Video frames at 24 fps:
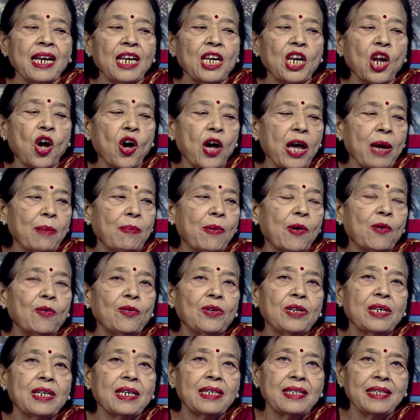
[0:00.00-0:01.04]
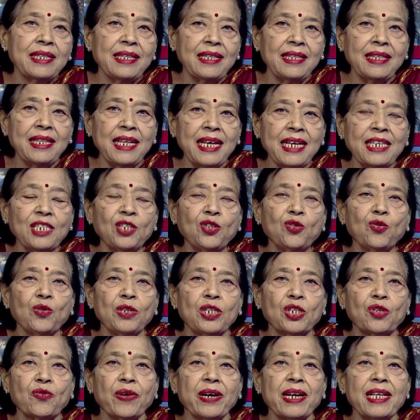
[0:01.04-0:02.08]
Now about these two
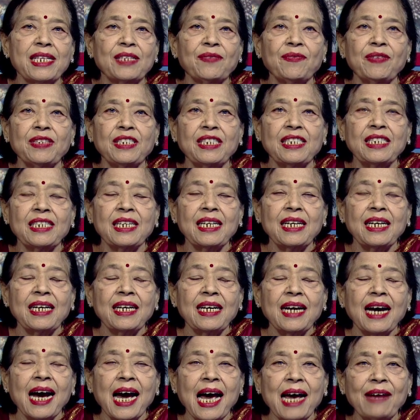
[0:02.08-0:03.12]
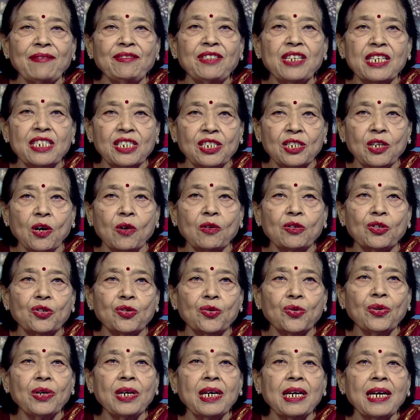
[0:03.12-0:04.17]
squirrels which I have just now
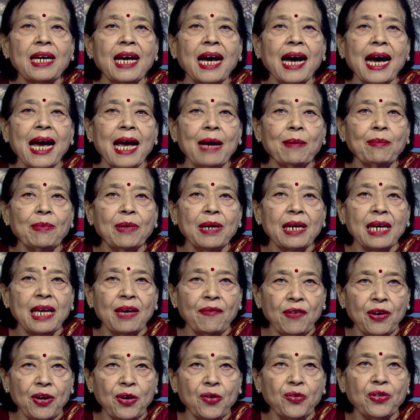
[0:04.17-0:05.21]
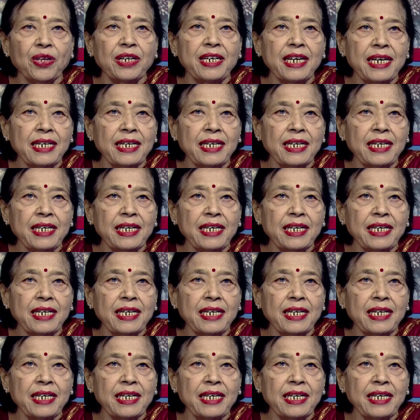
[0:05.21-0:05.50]
shown, I am giving you the